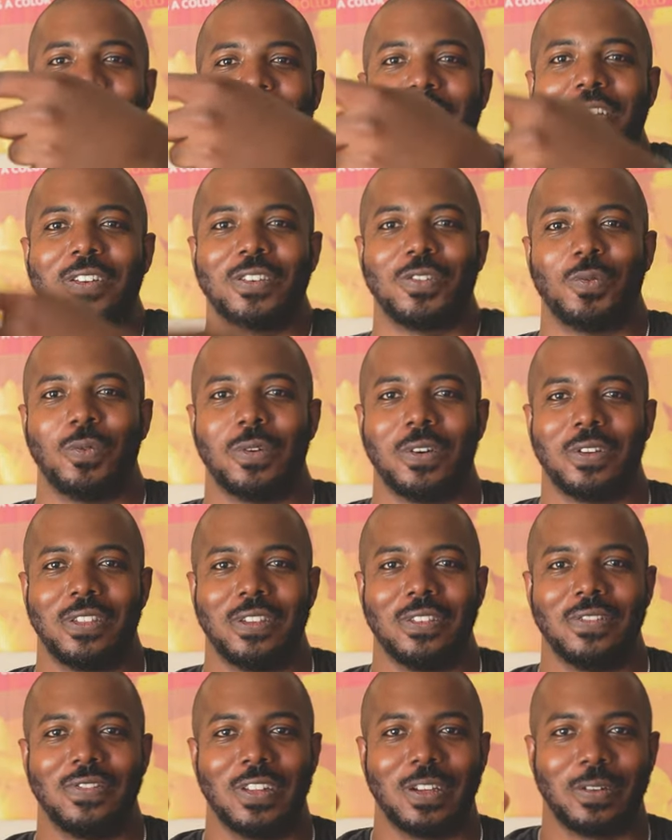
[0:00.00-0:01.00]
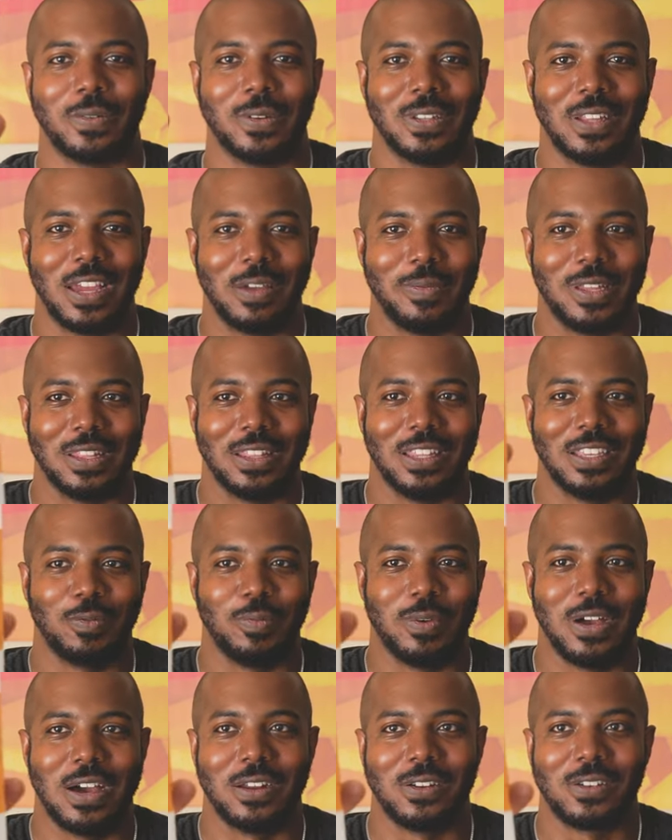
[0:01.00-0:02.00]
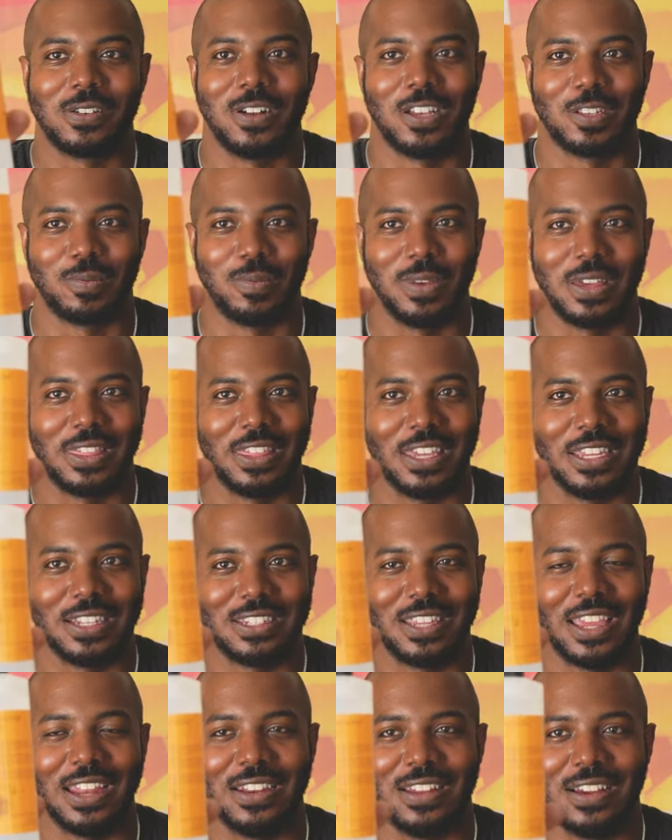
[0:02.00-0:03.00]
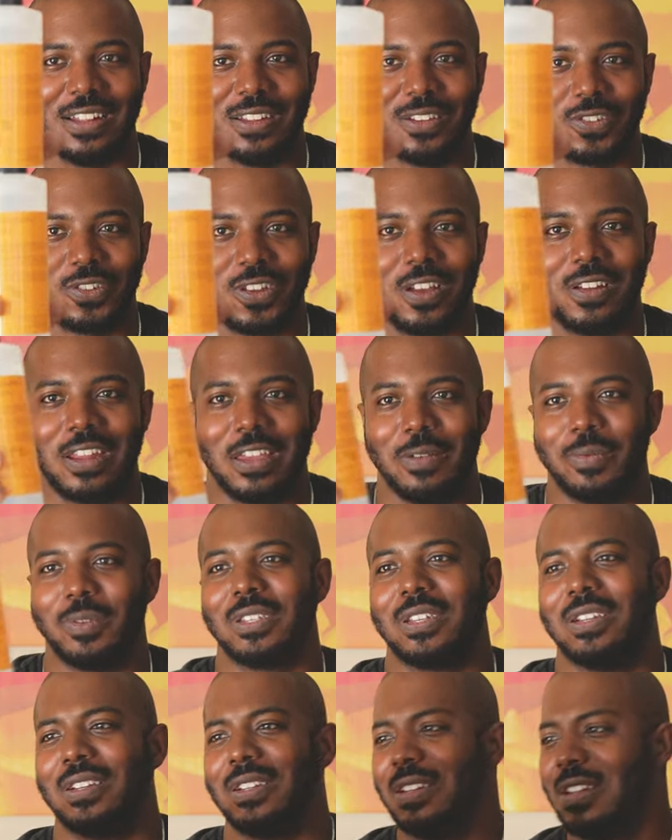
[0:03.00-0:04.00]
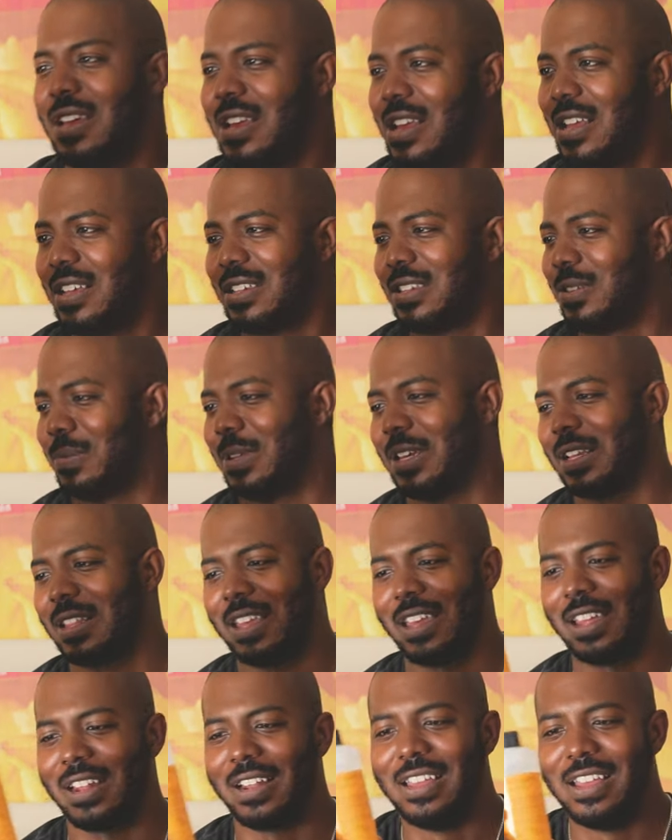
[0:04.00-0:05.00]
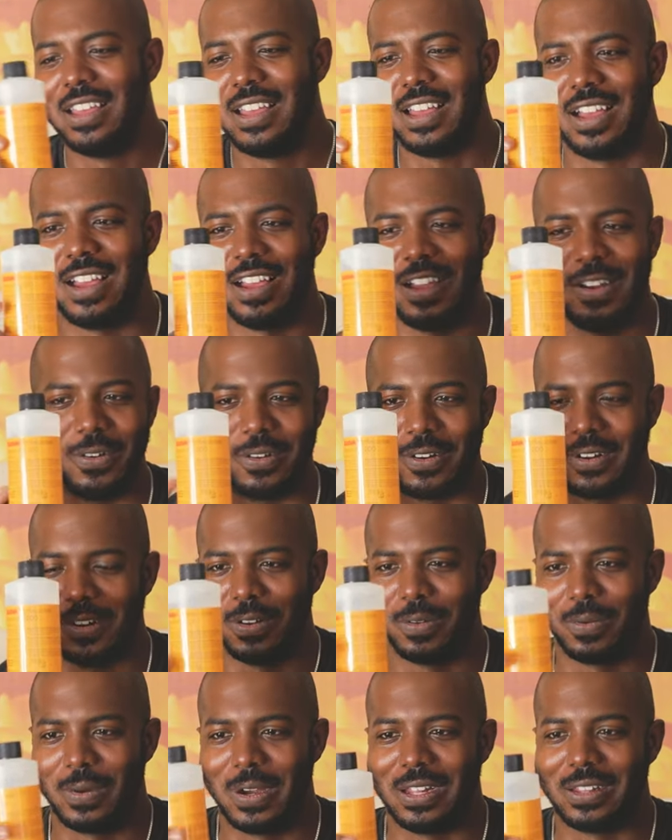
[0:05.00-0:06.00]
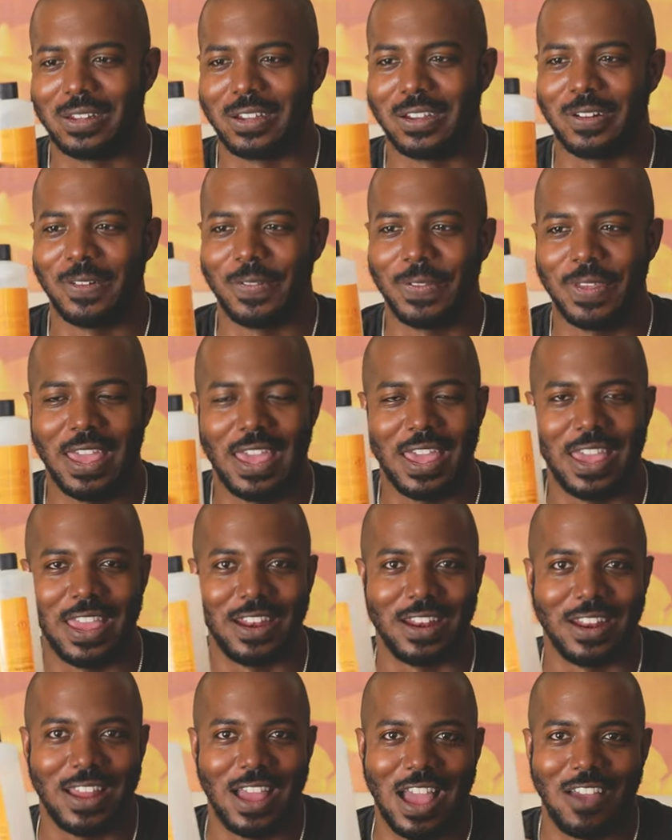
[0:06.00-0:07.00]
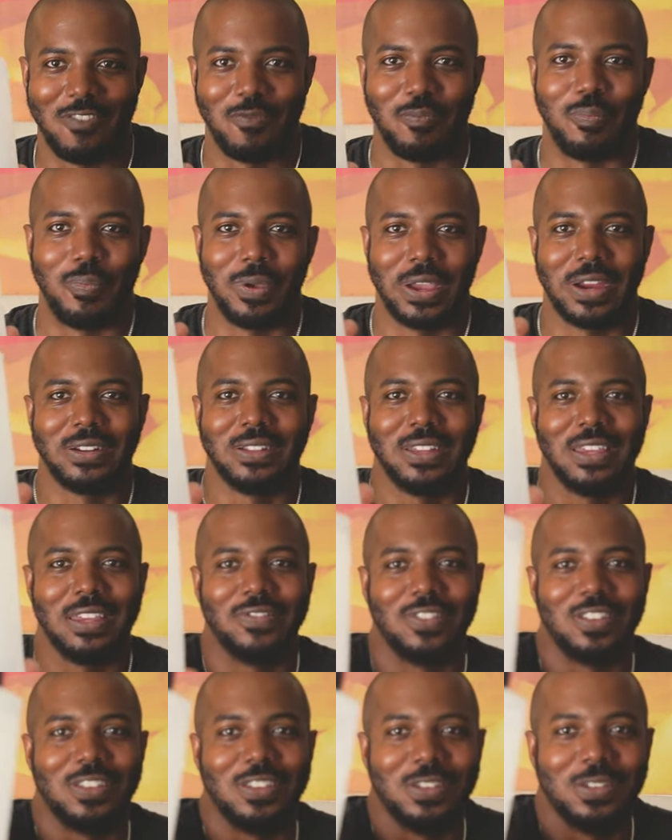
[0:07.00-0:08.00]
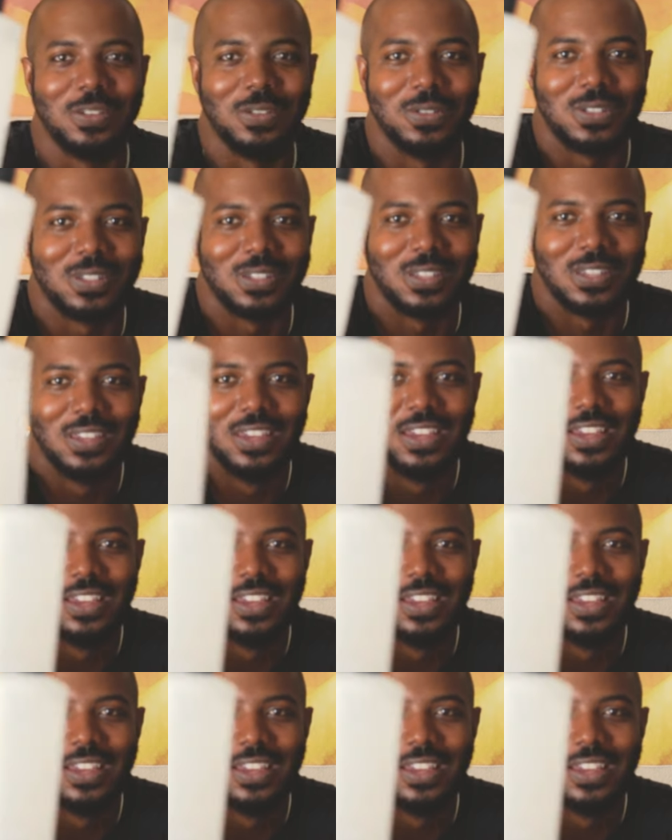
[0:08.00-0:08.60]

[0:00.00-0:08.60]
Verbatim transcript: finger's worth of liquid. I mean, this bottle cost me, I think, ten dollars on Amazon, something like that. I uh, ordered it a while ago, and I've barely even used